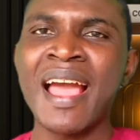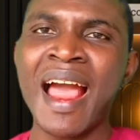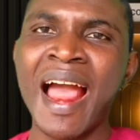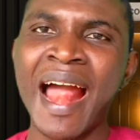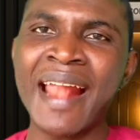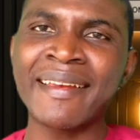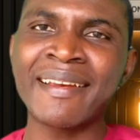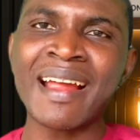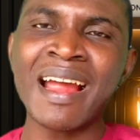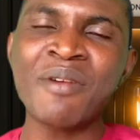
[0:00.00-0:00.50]

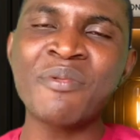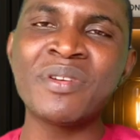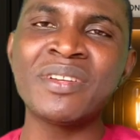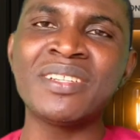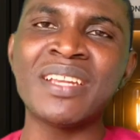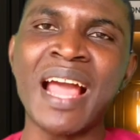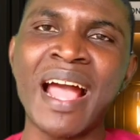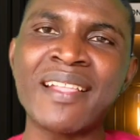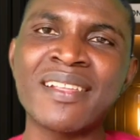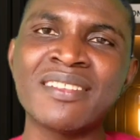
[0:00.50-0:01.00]
And
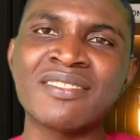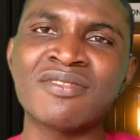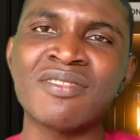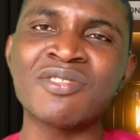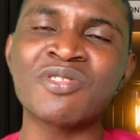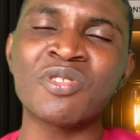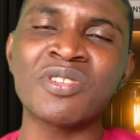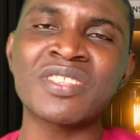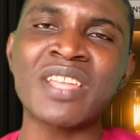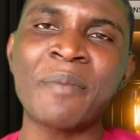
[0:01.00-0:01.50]
it's
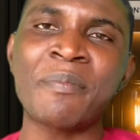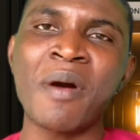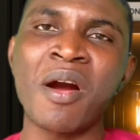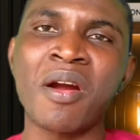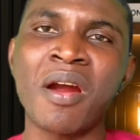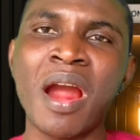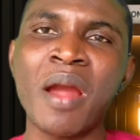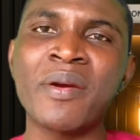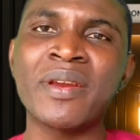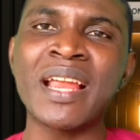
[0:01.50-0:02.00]
not just
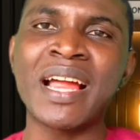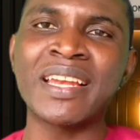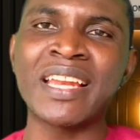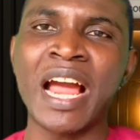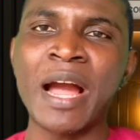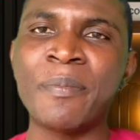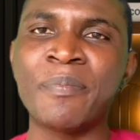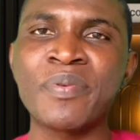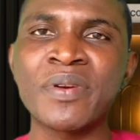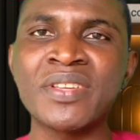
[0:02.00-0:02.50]
about carrying out
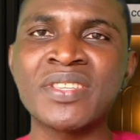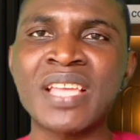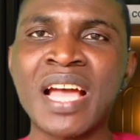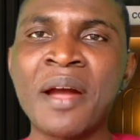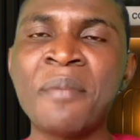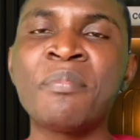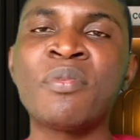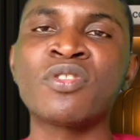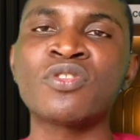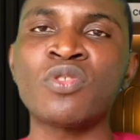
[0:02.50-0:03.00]
the
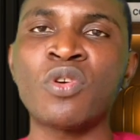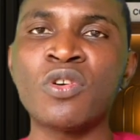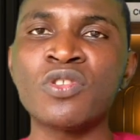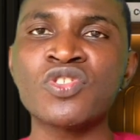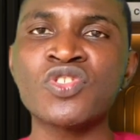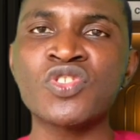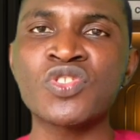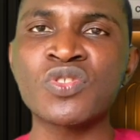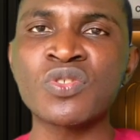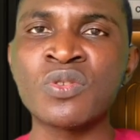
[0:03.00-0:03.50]
appraiser, but
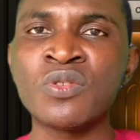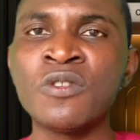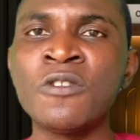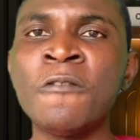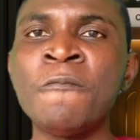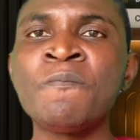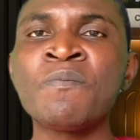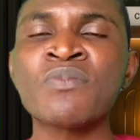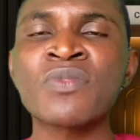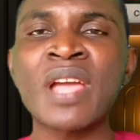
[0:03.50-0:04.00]
also
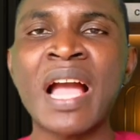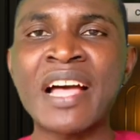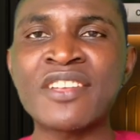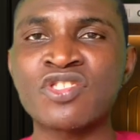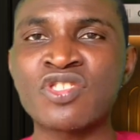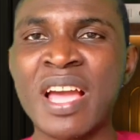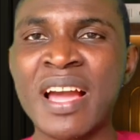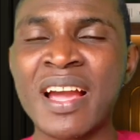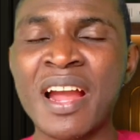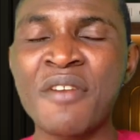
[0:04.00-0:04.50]

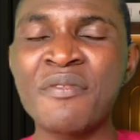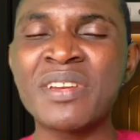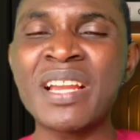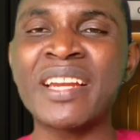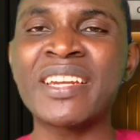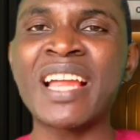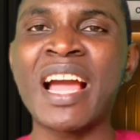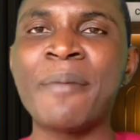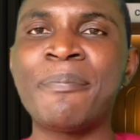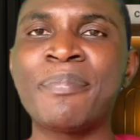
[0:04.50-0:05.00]
as you are carrying
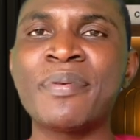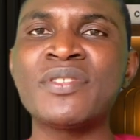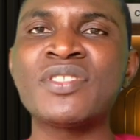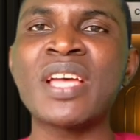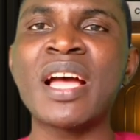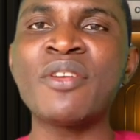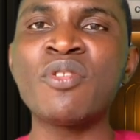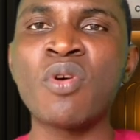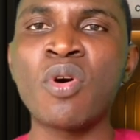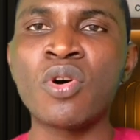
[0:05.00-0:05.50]
out the
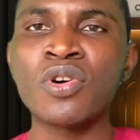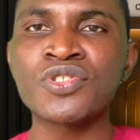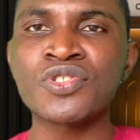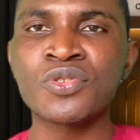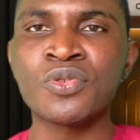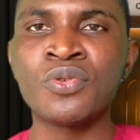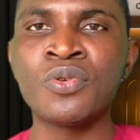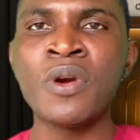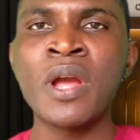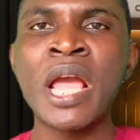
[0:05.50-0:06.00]
appraiser, you're
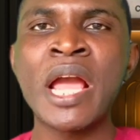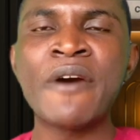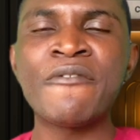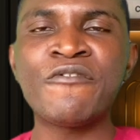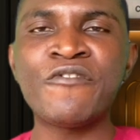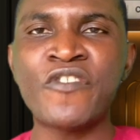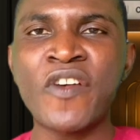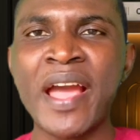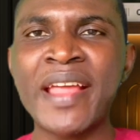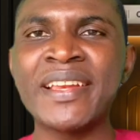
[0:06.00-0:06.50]
also
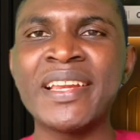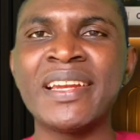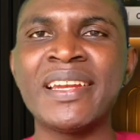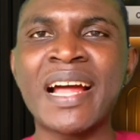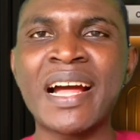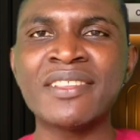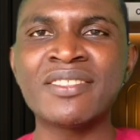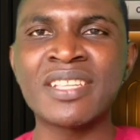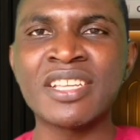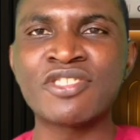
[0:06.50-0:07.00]
finding
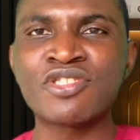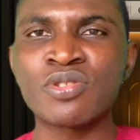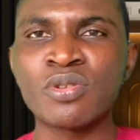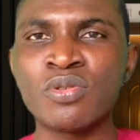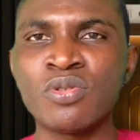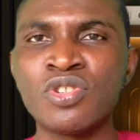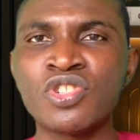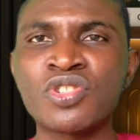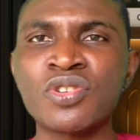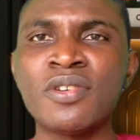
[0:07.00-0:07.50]
out the
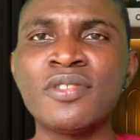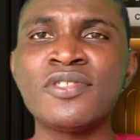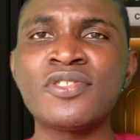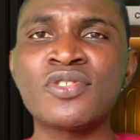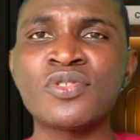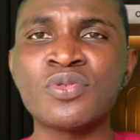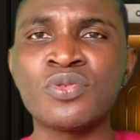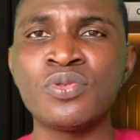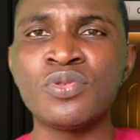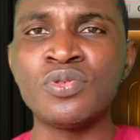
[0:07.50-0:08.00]
solutions
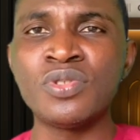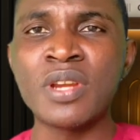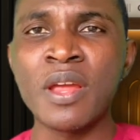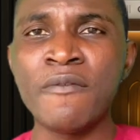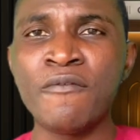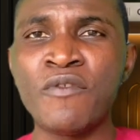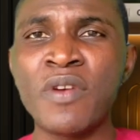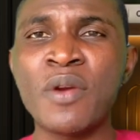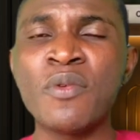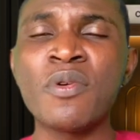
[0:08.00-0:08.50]
to the
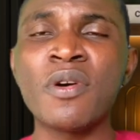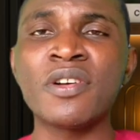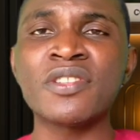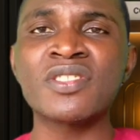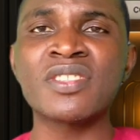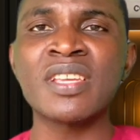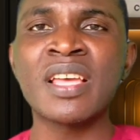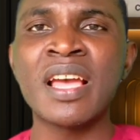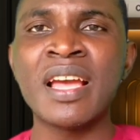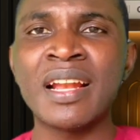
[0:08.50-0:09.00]

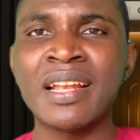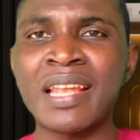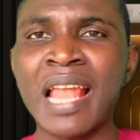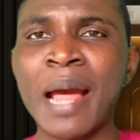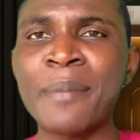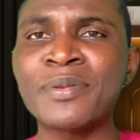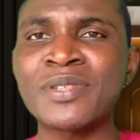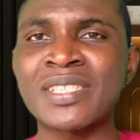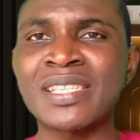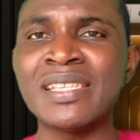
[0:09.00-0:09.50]
various
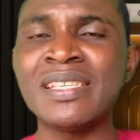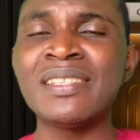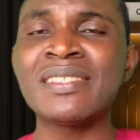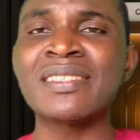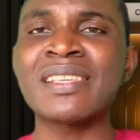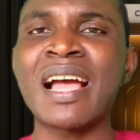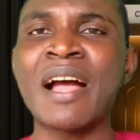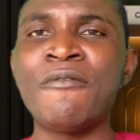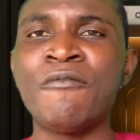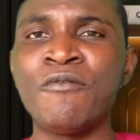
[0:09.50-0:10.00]

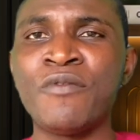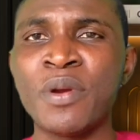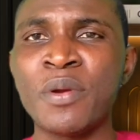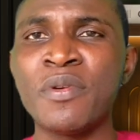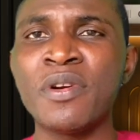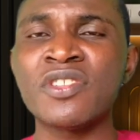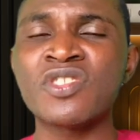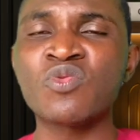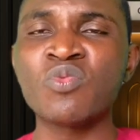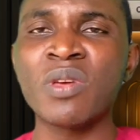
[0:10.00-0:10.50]
lapses and
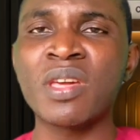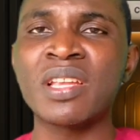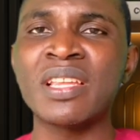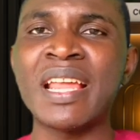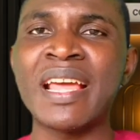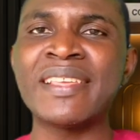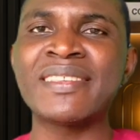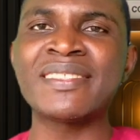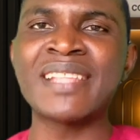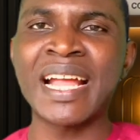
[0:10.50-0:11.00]
various
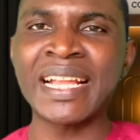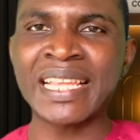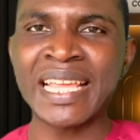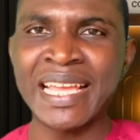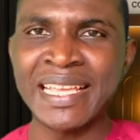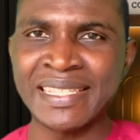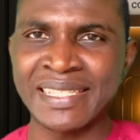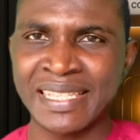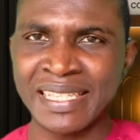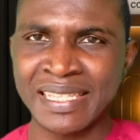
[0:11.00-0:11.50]
weaknesses that
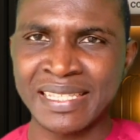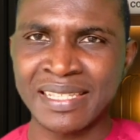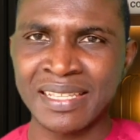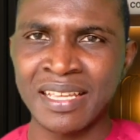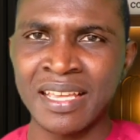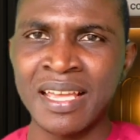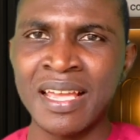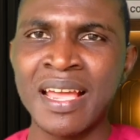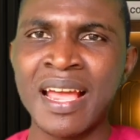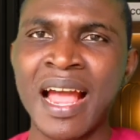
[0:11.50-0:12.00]
exist.
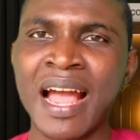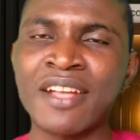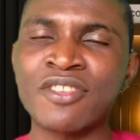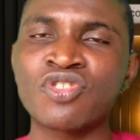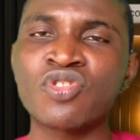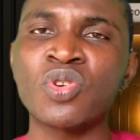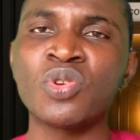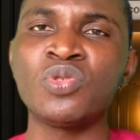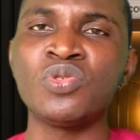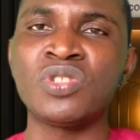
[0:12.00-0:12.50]
And
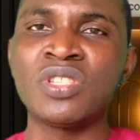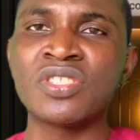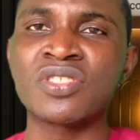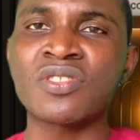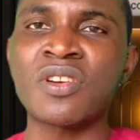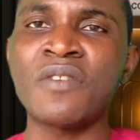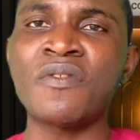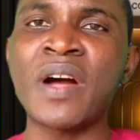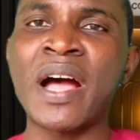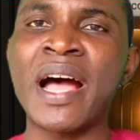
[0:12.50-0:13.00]
so you
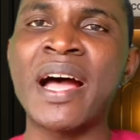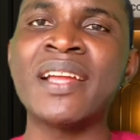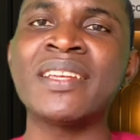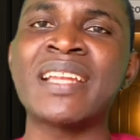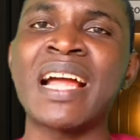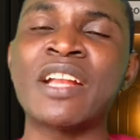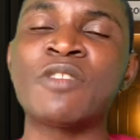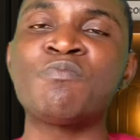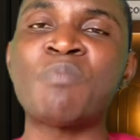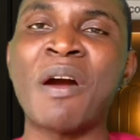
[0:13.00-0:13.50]
discover
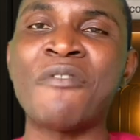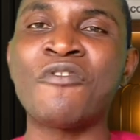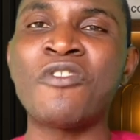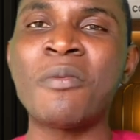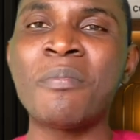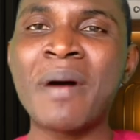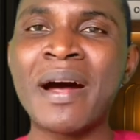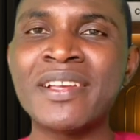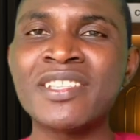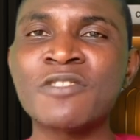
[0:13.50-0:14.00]
that
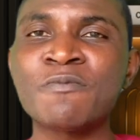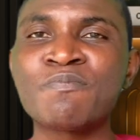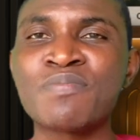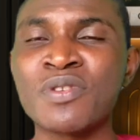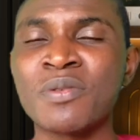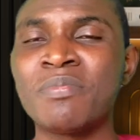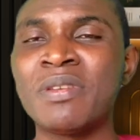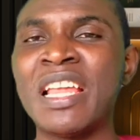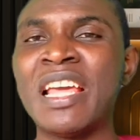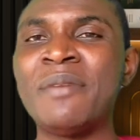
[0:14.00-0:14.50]
performance
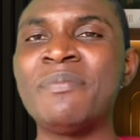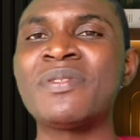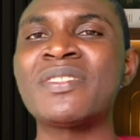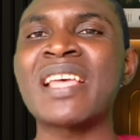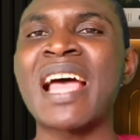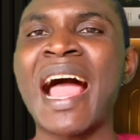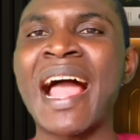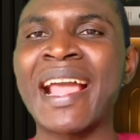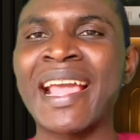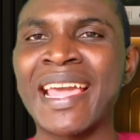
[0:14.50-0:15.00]
problems
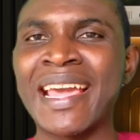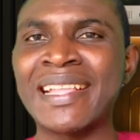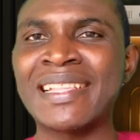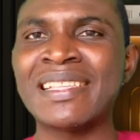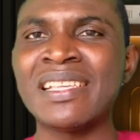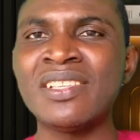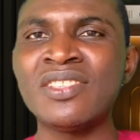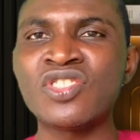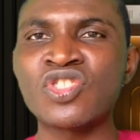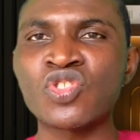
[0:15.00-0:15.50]
are
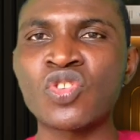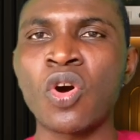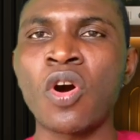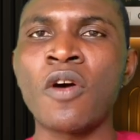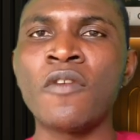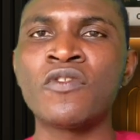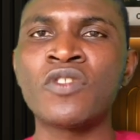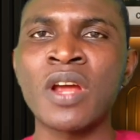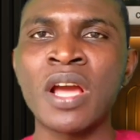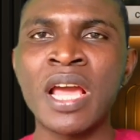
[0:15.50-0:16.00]
getting
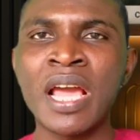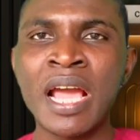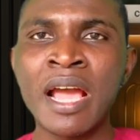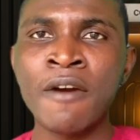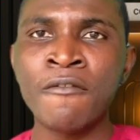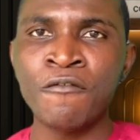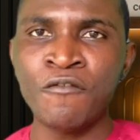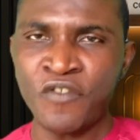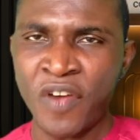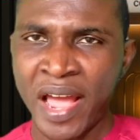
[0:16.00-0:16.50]
solved
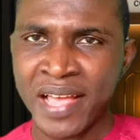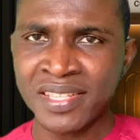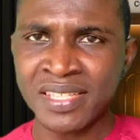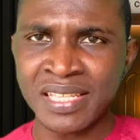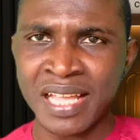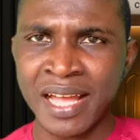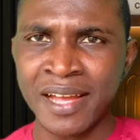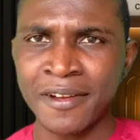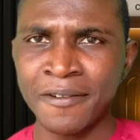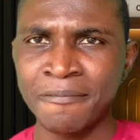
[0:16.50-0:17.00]

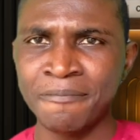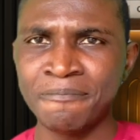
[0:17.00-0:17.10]
faster.